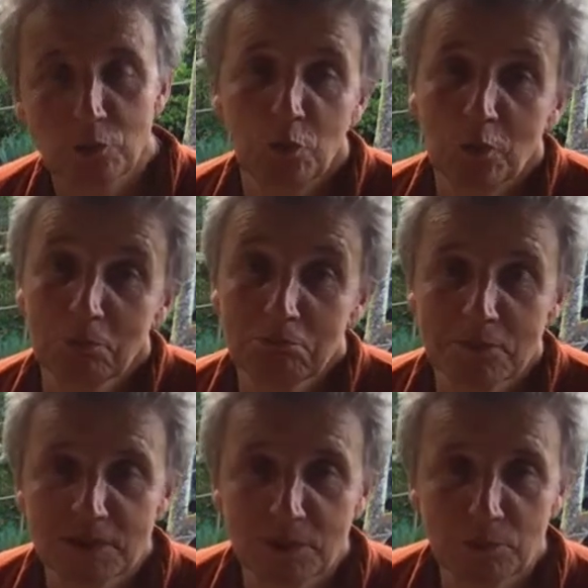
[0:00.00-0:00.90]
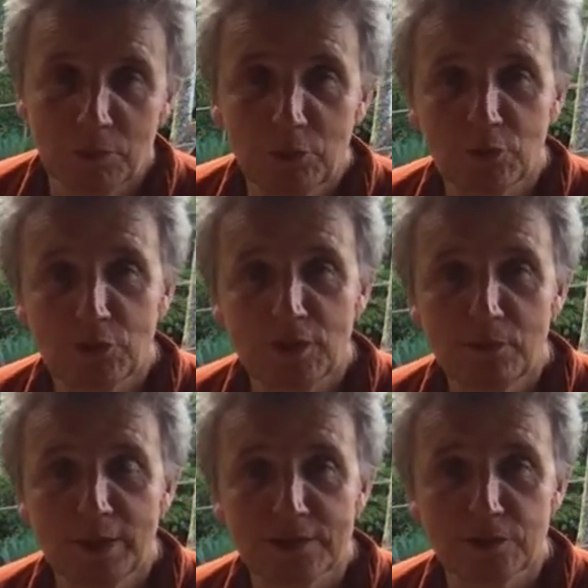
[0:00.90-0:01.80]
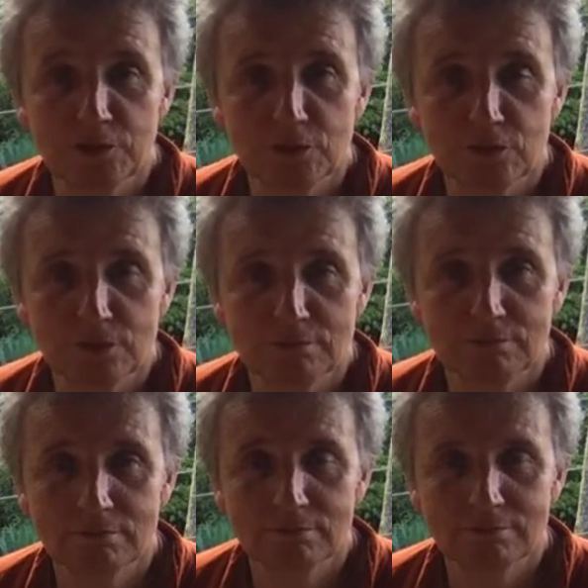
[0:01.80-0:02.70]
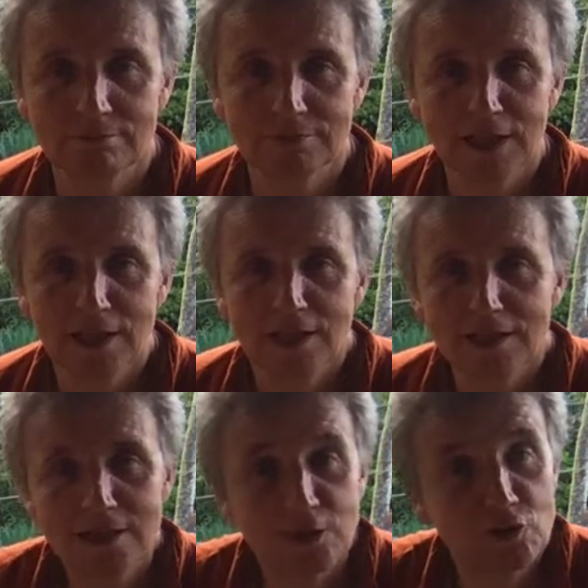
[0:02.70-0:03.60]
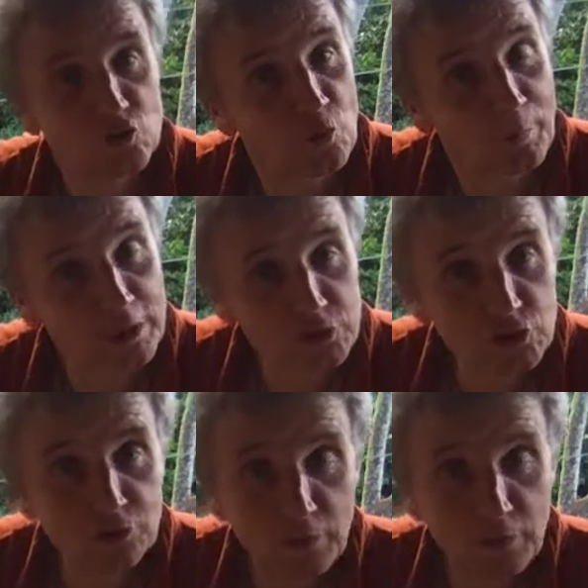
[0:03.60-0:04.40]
or send me a personal message. Thank you so much for